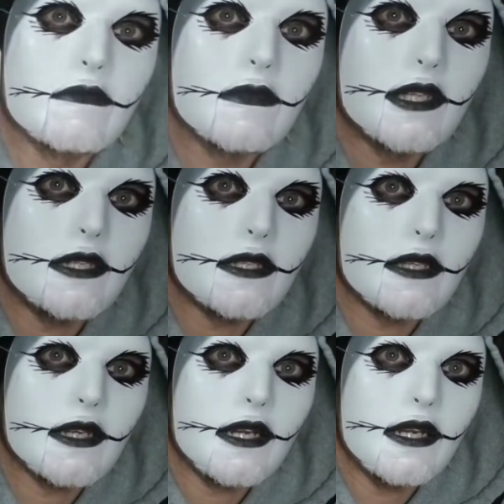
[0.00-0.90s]
There's the
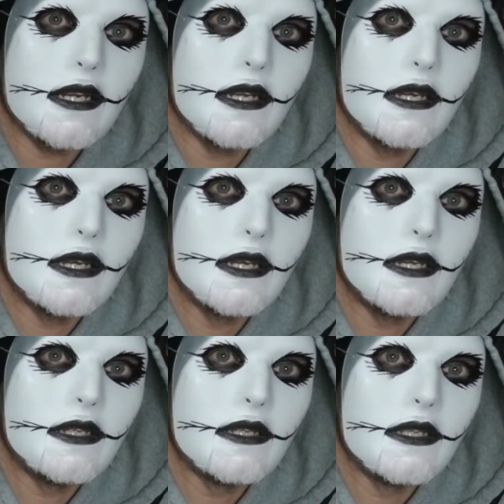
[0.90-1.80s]
card.
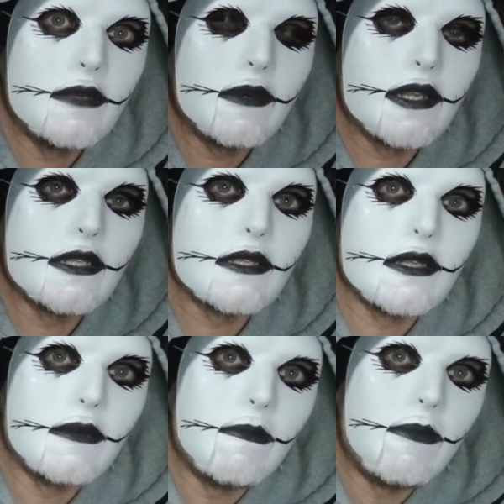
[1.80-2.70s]
And on his
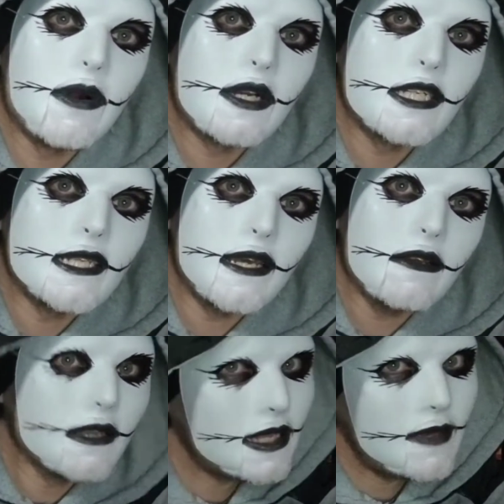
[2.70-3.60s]
motorcycle,
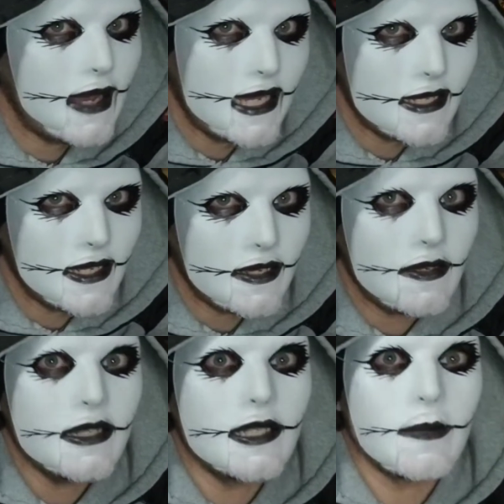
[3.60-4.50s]
not the bat cycle,
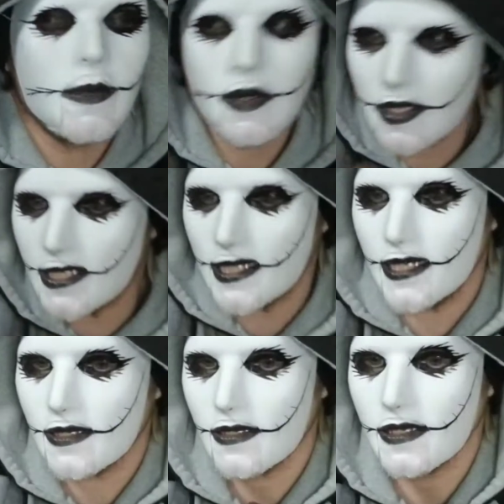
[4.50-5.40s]
his
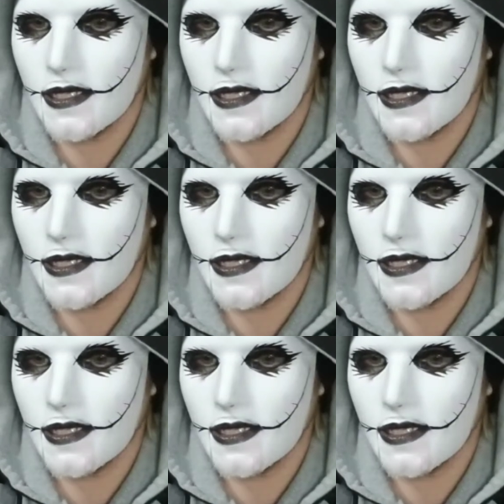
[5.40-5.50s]
motorcycle.